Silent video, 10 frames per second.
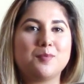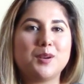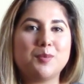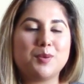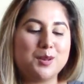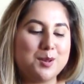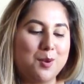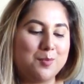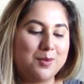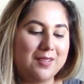Pretty
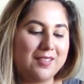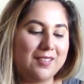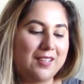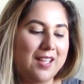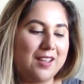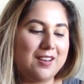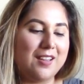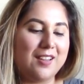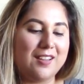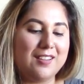dope. And
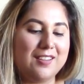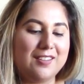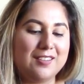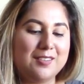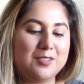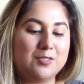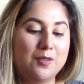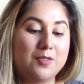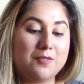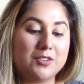so
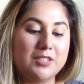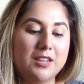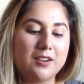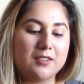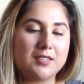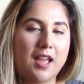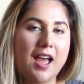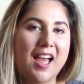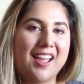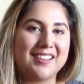if you ever see her, say
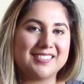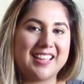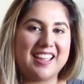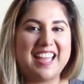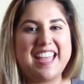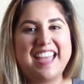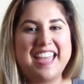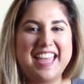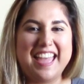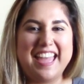hi and say,
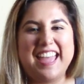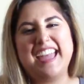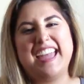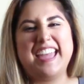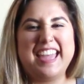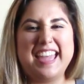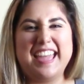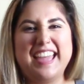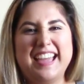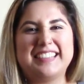
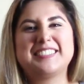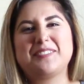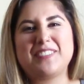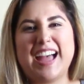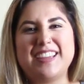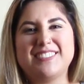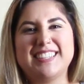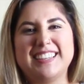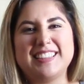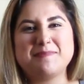hey, I
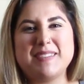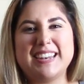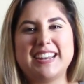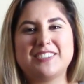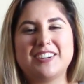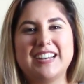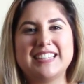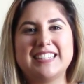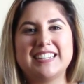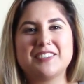survived. And the minute I turned
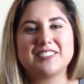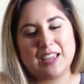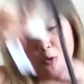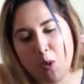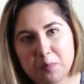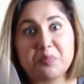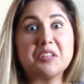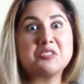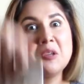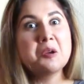18, I was like, what,
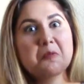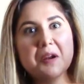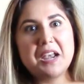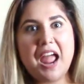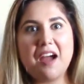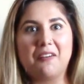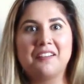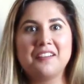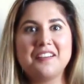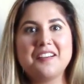bitch? What now?
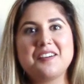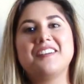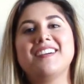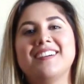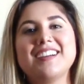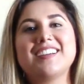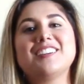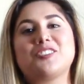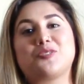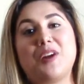You
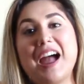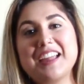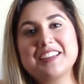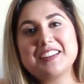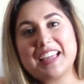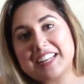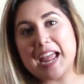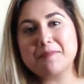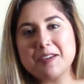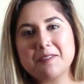gonna try and like
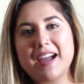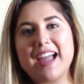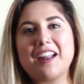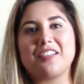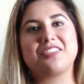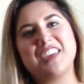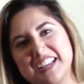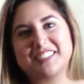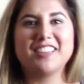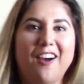take me away? I don't
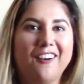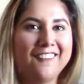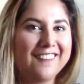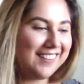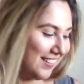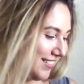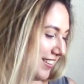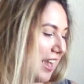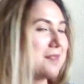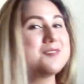think so.
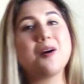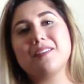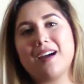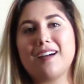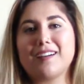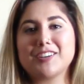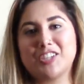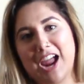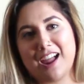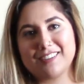I am no longer a
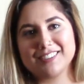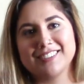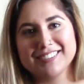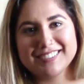child.